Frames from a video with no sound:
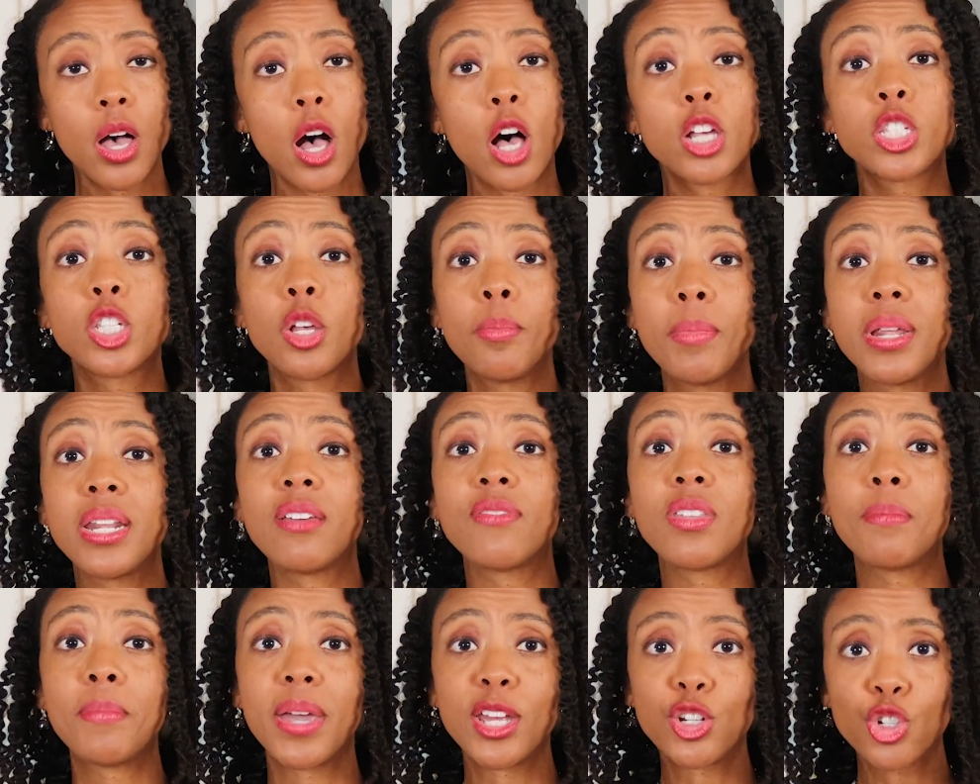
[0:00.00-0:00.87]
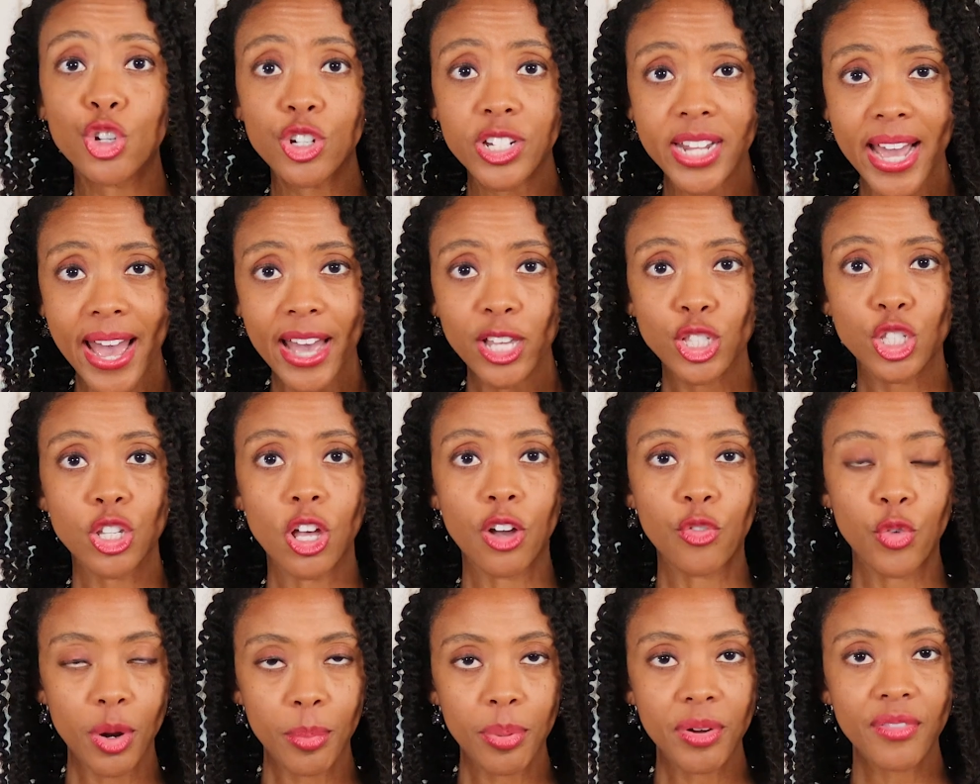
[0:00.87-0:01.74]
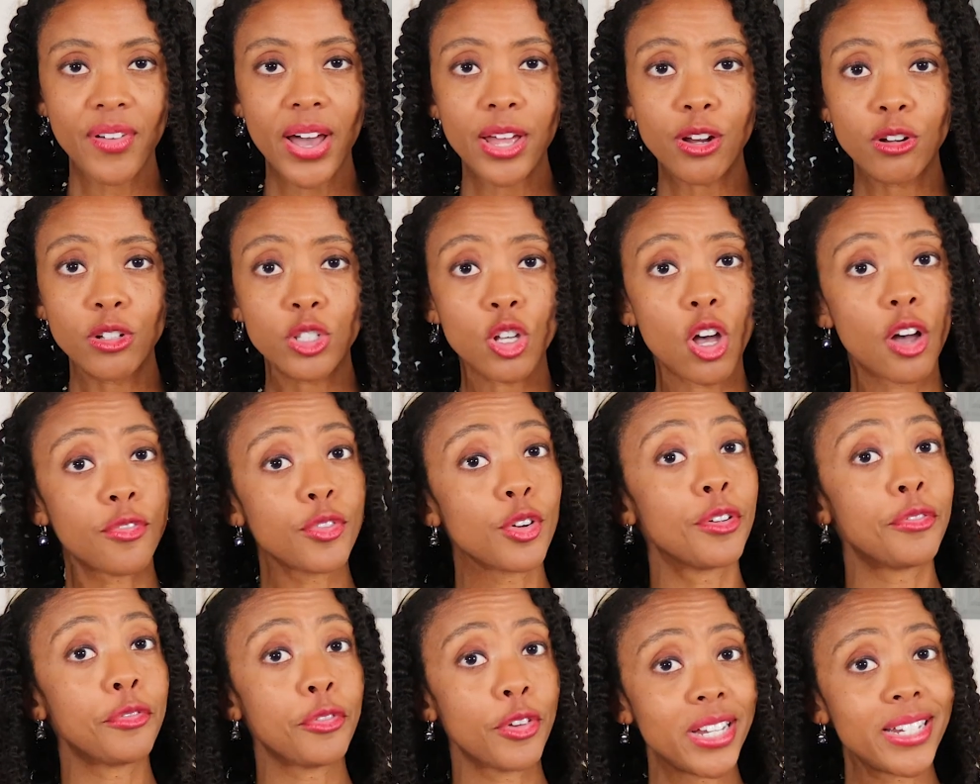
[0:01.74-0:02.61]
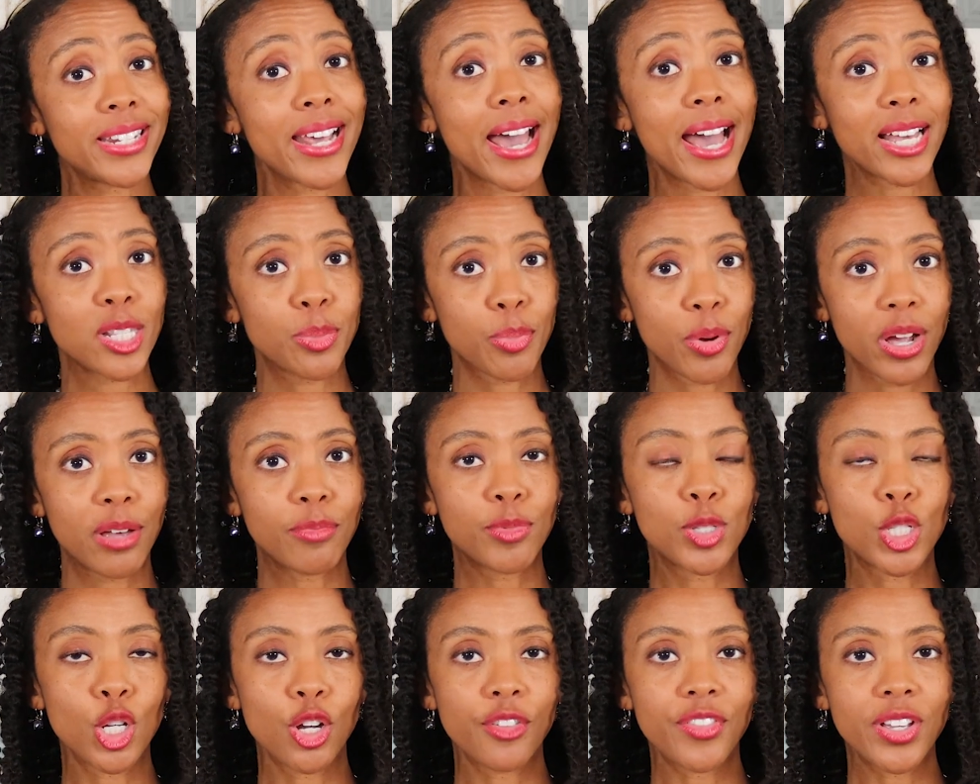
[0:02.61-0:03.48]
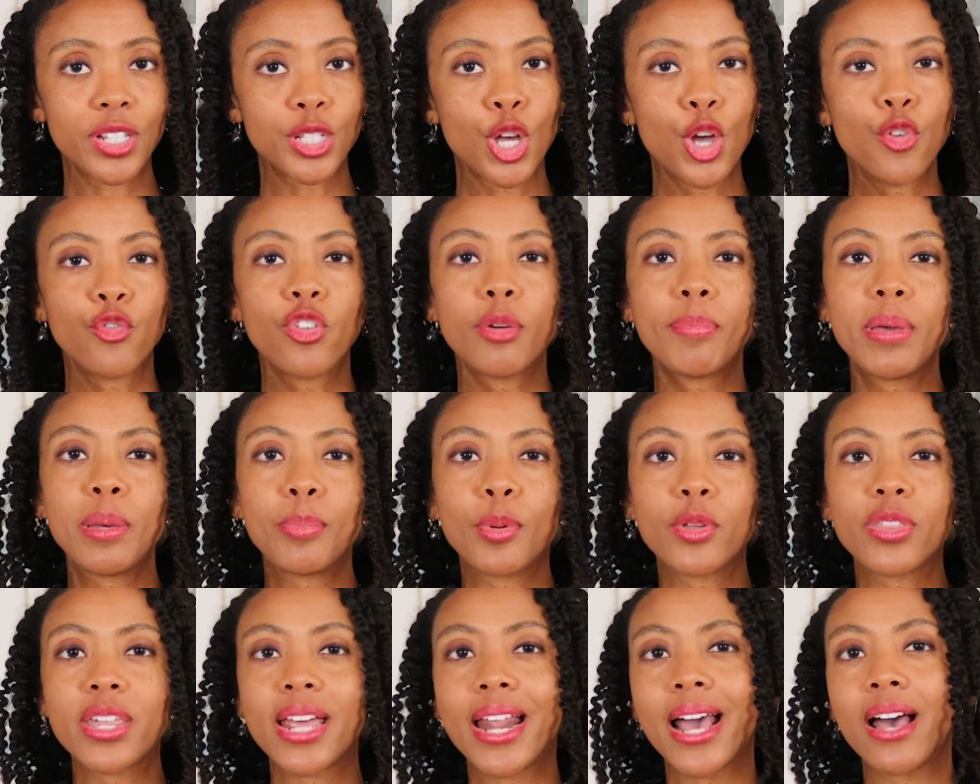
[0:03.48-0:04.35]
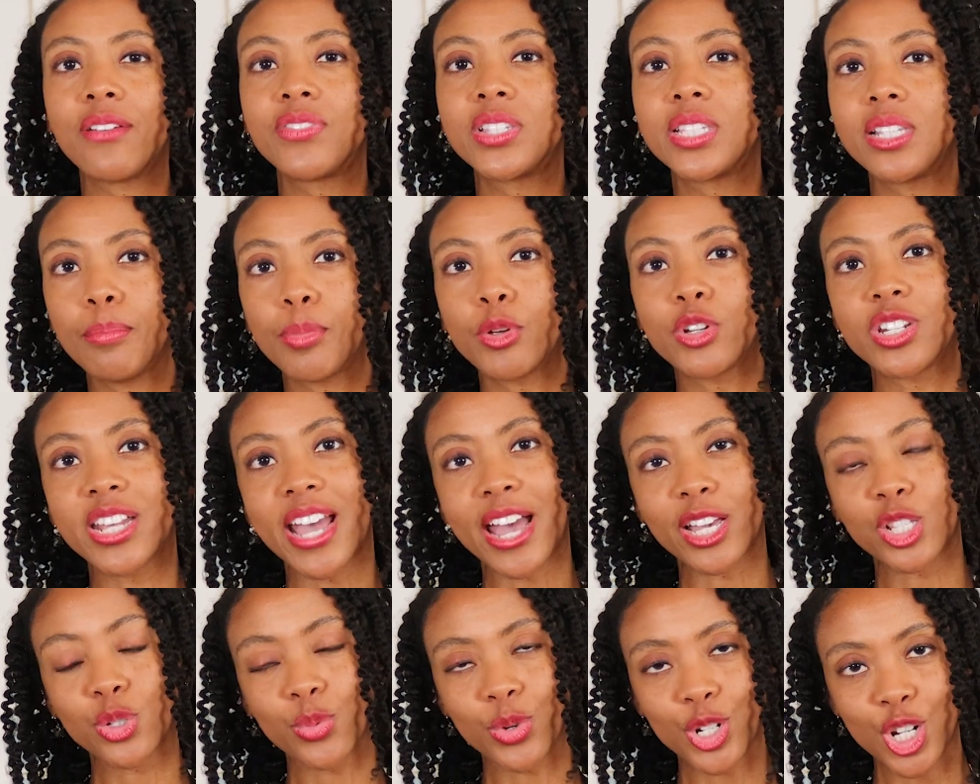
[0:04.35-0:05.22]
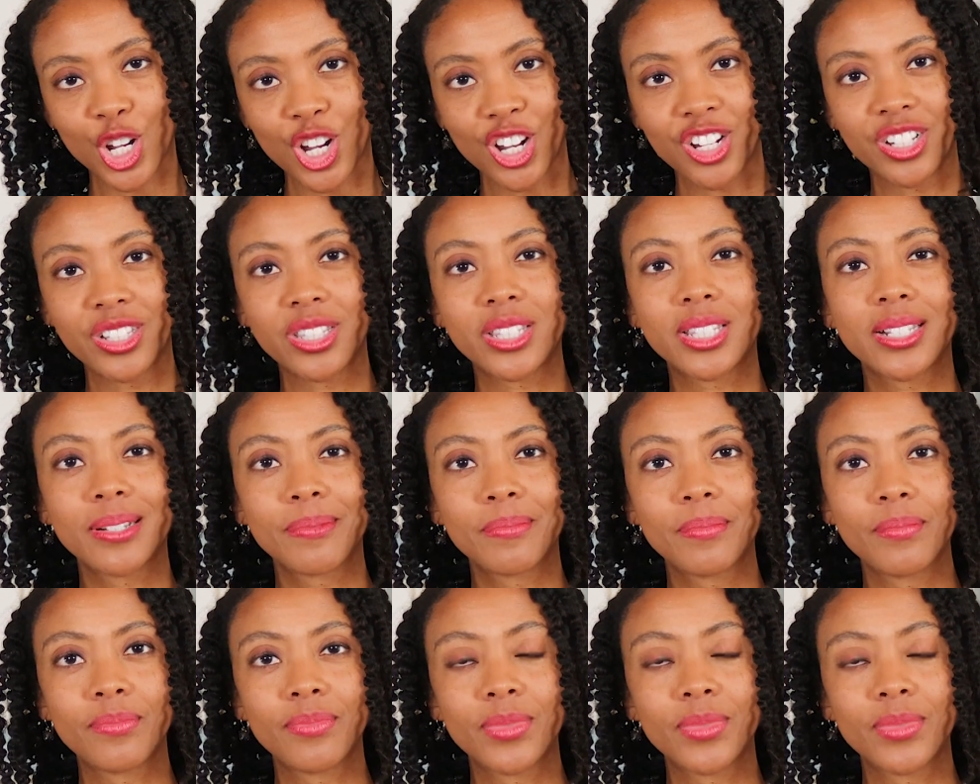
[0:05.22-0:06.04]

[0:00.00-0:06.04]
Also, many of the major tax software providers offer a free tax prep service for people that have simple tax returns.